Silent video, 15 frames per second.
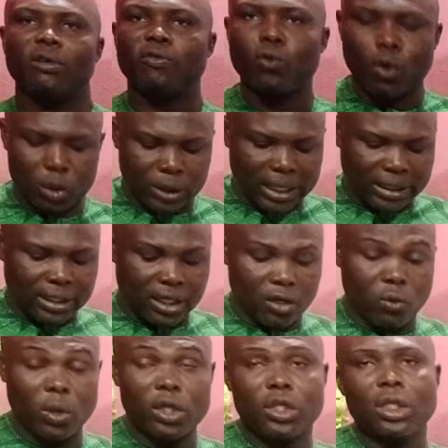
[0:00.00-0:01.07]
quadratic
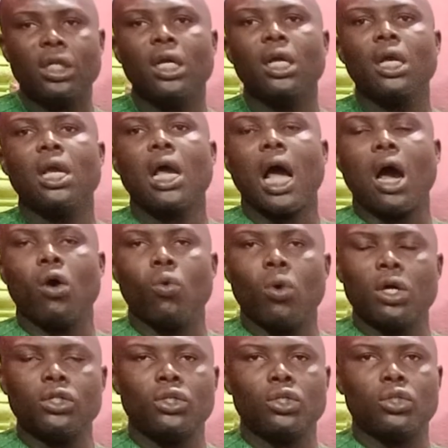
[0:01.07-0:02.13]
equation. I want
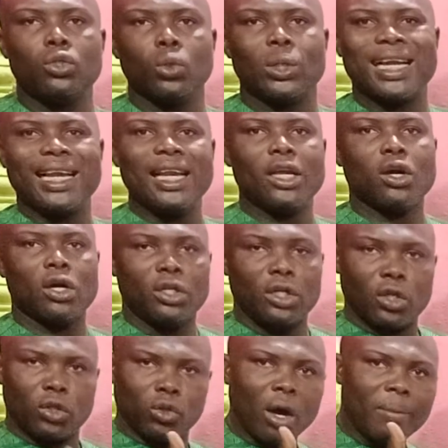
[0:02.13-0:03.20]
you to click on the
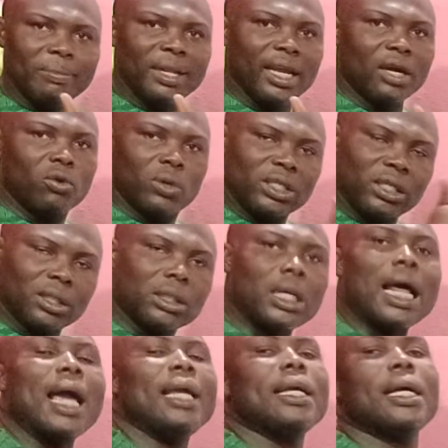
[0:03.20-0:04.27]
thumbnail, which is
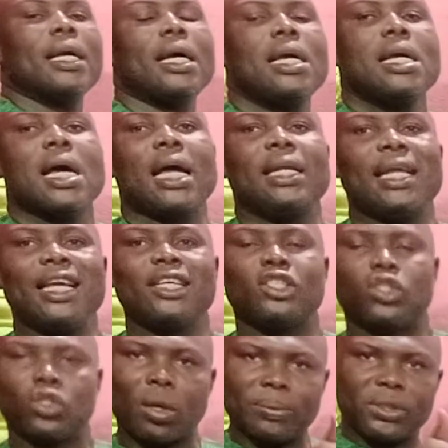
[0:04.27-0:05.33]
like, and then
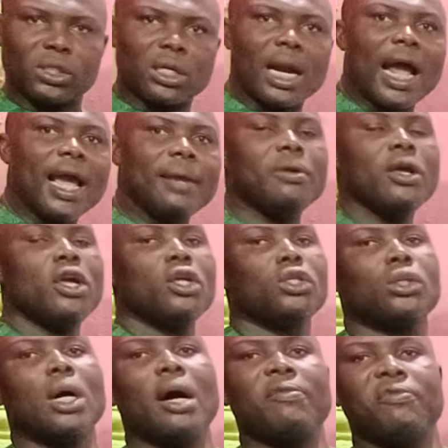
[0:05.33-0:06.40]
subscribe to
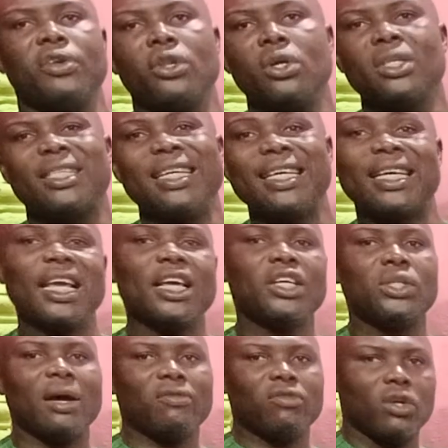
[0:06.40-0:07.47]
our videos in case you
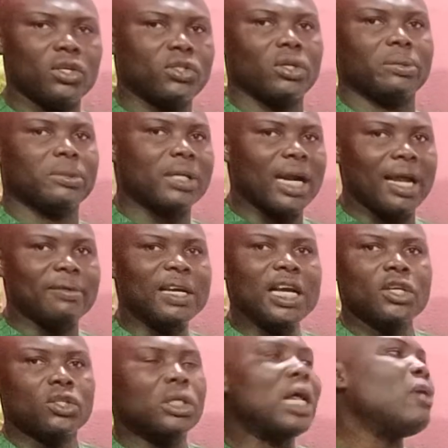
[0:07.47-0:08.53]
have not subscribed, so
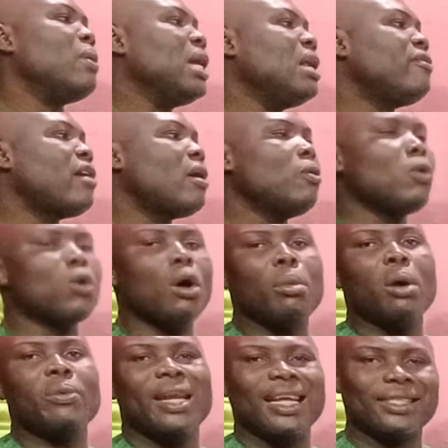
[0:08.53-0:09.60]
that whenever we come up
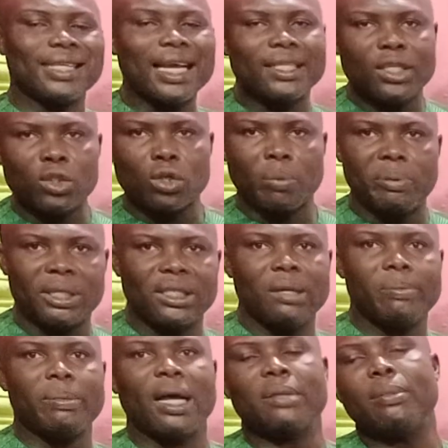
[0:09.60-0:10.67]
with exciting topics in
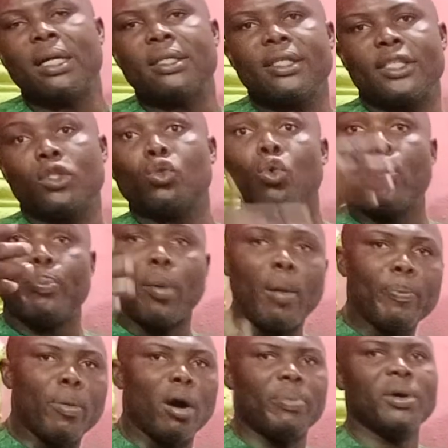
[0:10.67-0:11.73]
mathematics, it will pop
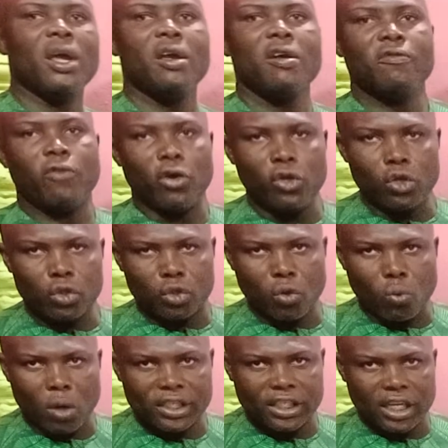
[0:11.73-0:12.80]
up for you to
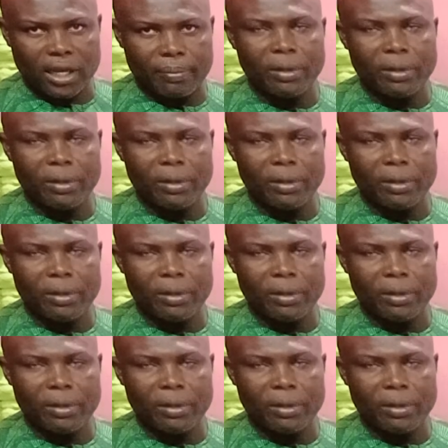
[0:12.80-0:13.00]
watch them.